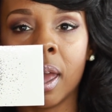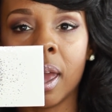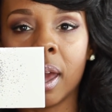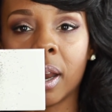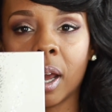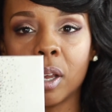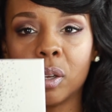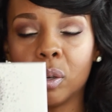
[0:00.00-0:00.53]

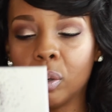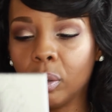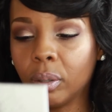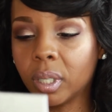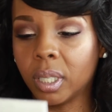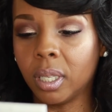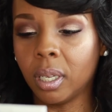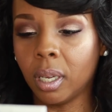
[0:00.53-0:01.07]
And I
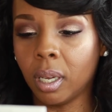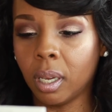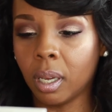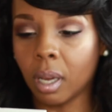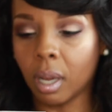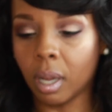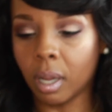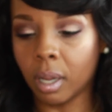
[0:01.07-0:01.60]
use
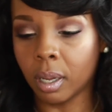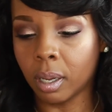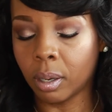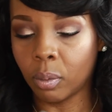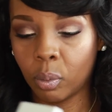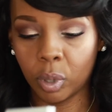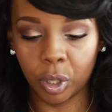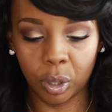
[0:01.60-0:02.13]
the,
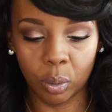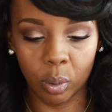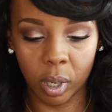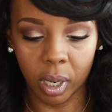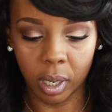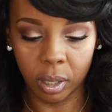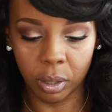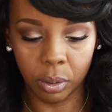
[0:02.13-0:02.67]
uh, which
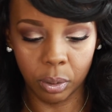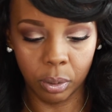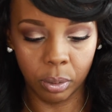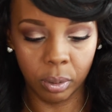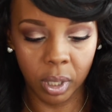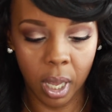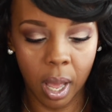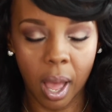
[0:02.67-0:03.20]
one I
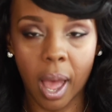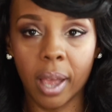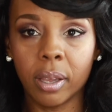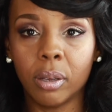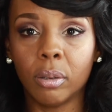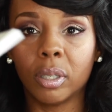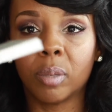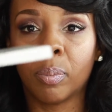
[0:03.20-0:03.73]
use? I
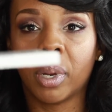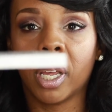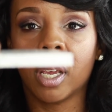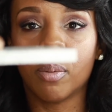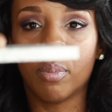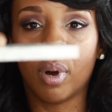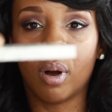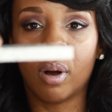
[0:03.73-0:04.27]
use
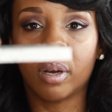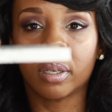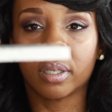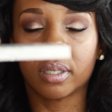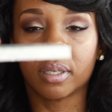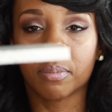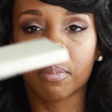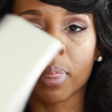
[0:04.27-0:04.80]
Bling
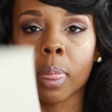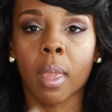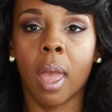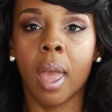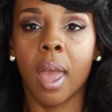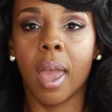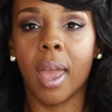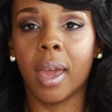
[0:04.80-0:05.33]
Boss.
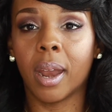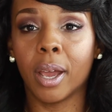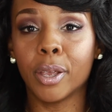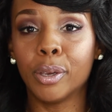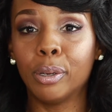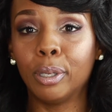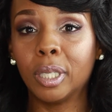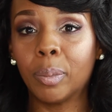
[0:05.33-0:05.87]
And I
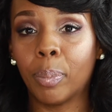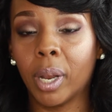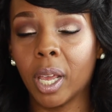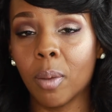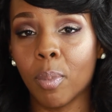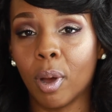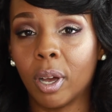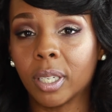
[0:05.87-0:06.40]
use
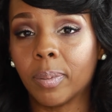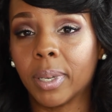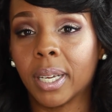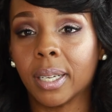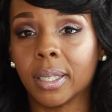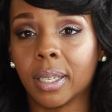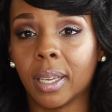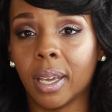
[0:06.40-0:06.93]
Bling Boss
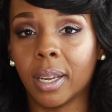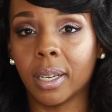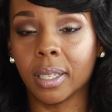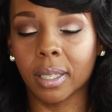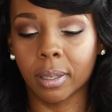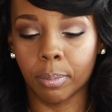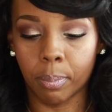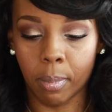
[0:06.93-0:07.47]
because, again,
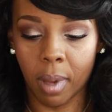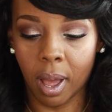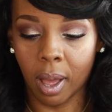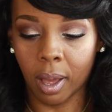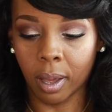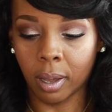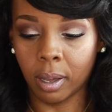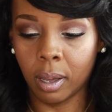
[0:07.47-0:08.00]
it's
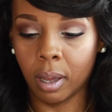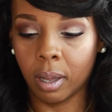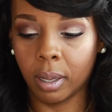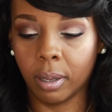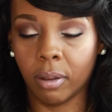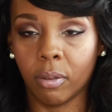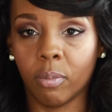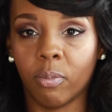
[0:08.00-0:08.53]
my
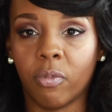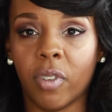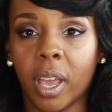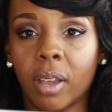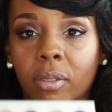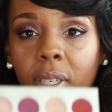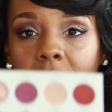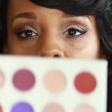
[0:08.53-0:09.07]

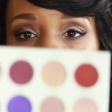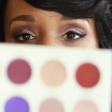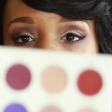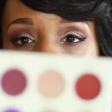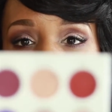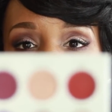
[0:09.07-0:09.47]
favorite type of